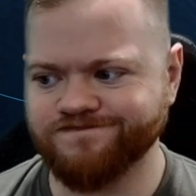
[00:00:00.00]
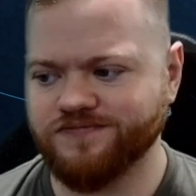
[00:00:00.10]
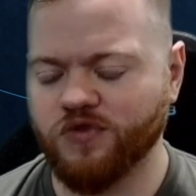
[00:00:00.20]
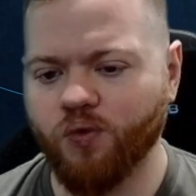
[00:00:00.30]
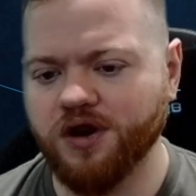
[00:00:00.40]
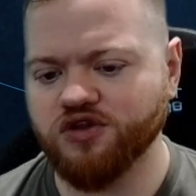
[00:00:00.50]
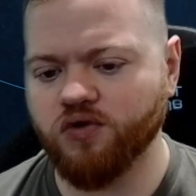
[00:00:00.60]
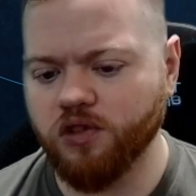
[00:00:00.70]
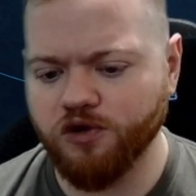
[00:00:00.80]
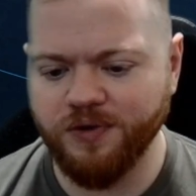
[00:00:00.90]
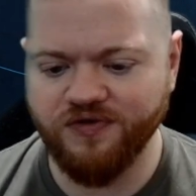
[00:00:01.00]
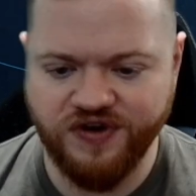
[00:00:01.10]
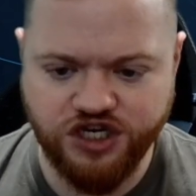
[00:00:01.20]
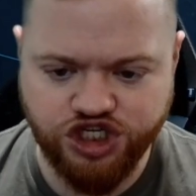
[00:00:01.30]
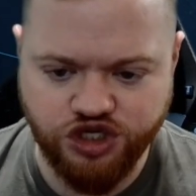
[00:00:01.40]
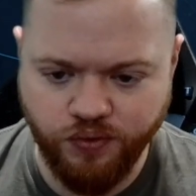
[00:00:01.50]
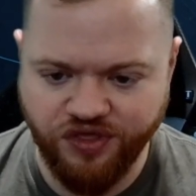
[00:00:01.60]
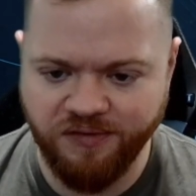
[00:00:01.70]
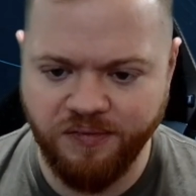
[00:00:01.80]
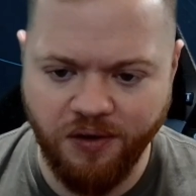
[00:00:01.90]
run into a little bit of an issue with
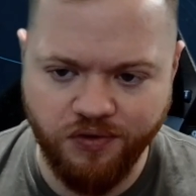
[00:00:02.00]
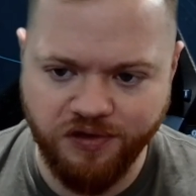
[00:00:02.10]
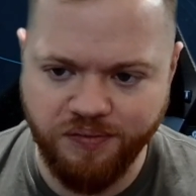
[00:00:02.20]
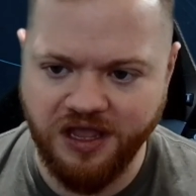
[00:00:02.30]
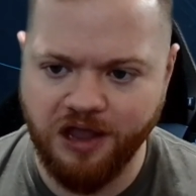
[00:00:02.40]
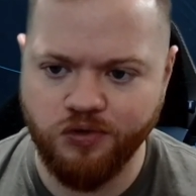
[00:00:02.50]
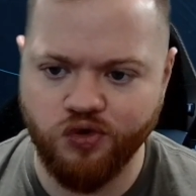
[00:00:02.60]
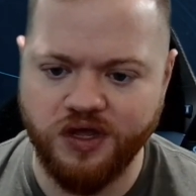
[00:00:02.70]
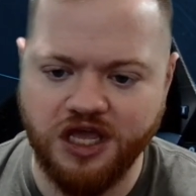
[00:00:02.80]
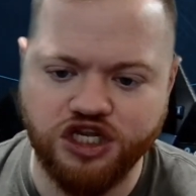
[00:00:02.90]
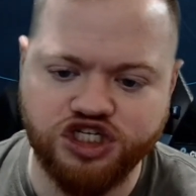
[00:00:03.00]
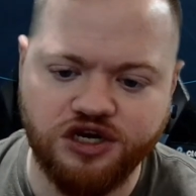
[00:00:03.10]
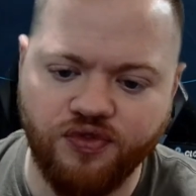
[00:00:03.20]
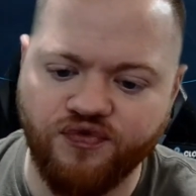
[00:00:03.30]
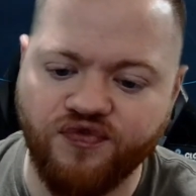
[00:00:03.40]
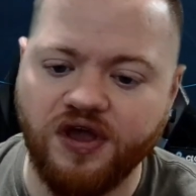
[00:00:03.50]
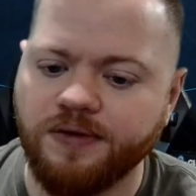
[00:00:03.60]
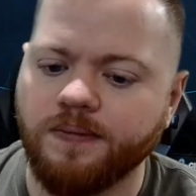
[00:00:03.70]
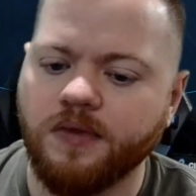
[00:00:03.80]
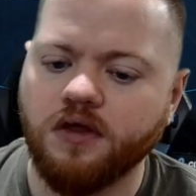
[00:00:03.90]
him not really being able to engage into the fight.
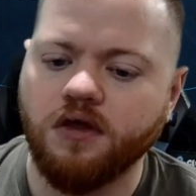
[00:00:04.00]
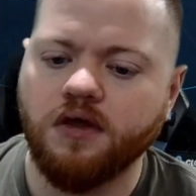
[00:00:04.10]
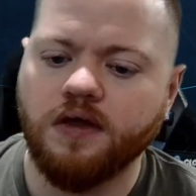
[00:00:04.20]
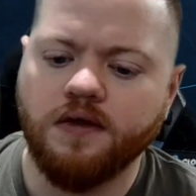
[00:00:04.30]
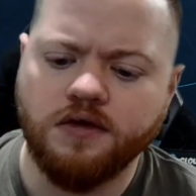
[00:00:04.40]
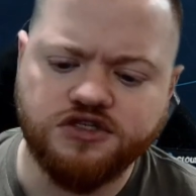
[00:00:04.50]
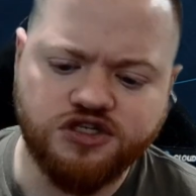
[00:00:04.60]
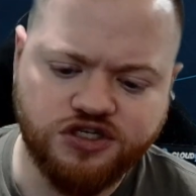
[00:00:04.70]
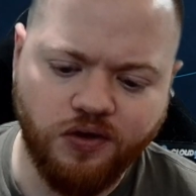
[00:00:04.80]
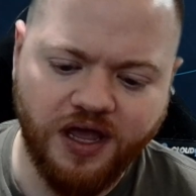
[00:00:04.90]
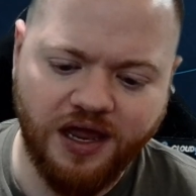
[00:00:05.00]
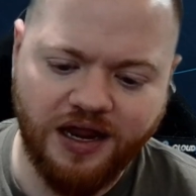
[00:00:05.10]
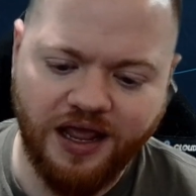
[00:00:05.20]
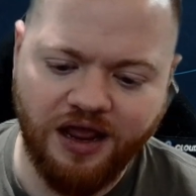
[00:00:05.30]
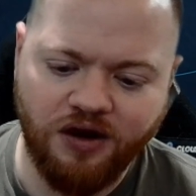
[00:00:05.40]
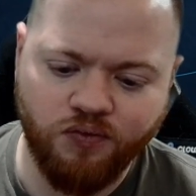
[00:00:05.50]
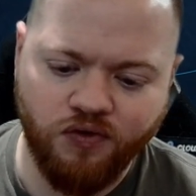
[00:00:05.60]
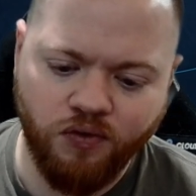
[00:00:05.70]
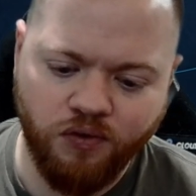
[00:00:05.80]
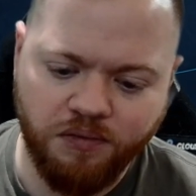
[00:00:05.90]
So let's go ahead and
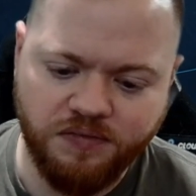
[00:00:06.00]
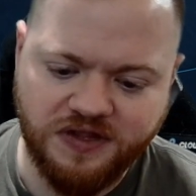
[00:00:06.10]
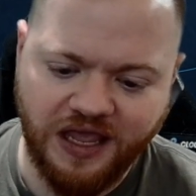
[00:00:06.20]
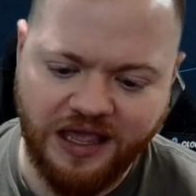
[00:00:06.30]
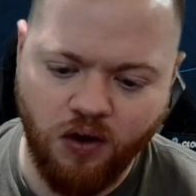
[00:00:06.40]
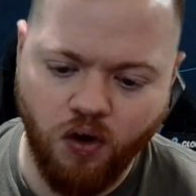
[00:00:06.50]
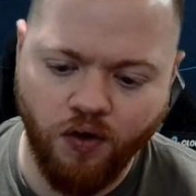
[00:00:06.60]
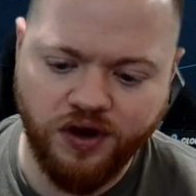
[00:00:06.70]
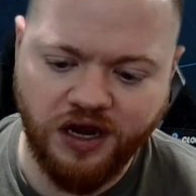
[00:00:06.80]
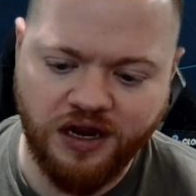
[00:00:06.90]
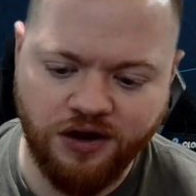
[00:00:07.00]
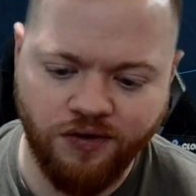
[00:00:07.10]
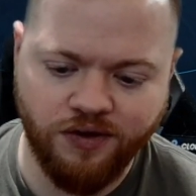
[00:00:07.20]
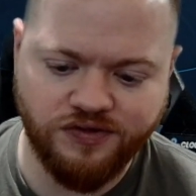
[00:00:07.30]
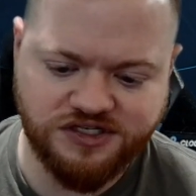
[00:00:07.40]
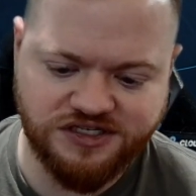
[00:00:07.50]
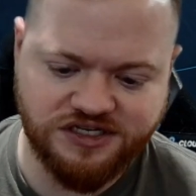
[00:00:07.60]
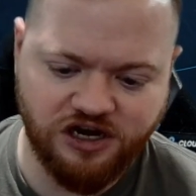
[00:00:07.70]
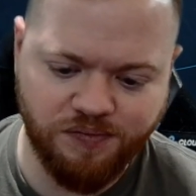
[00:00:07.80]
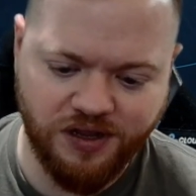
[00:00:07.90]
we'll take out Harkin here, and this is
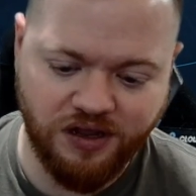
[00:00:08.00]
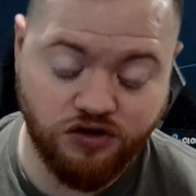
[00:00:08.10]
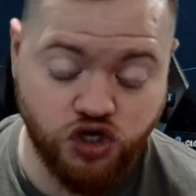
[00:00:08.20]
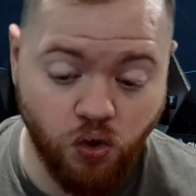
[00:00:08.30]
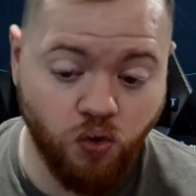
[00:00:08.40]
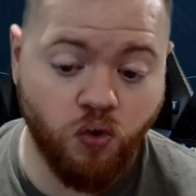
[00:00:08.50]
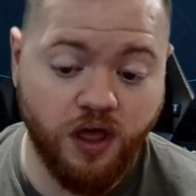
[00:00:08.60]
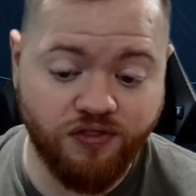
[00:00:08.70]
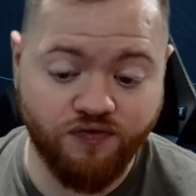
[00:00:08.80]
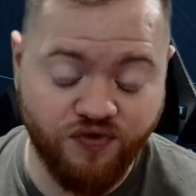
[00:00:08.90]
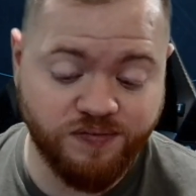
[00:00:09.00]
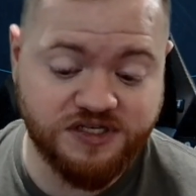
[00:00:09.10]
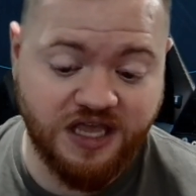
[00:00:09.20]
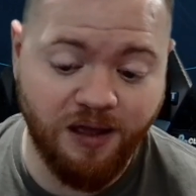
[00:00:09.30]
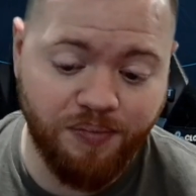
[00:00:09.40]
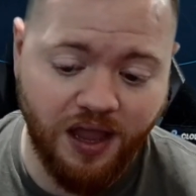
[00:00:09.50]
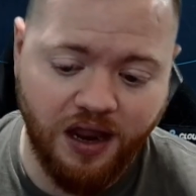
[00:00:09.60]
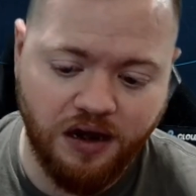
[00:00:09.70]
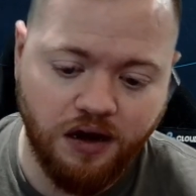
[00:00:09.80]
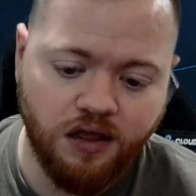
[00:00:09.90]
going to be total from this campaign.